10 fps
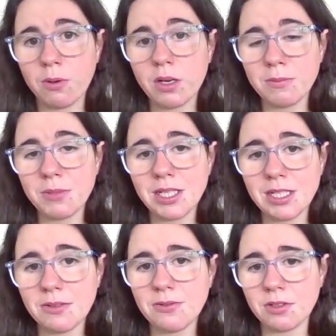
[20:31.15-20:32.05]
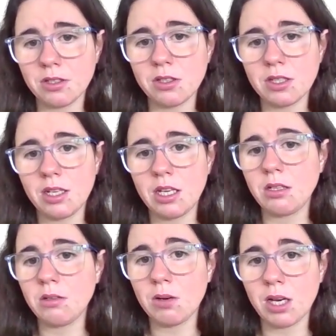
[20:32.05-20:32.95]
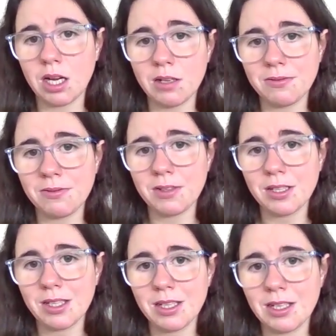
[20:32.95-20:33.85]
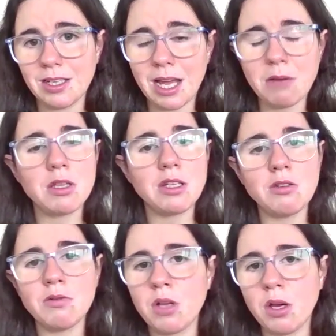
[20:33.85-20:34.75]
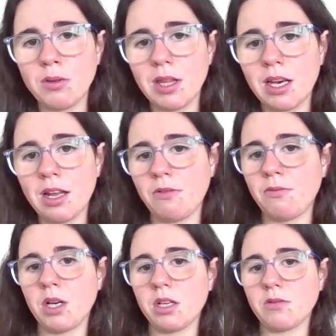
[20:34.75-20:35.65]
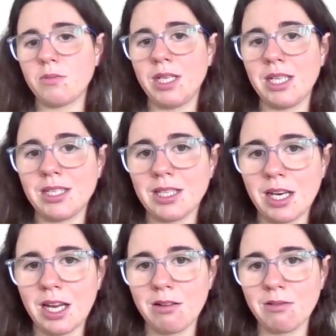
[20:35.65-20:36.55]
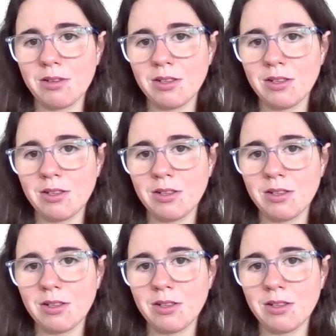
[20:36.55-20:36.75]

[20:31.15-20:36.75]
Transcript: What can be different in your life now that you know that life works from the inside out?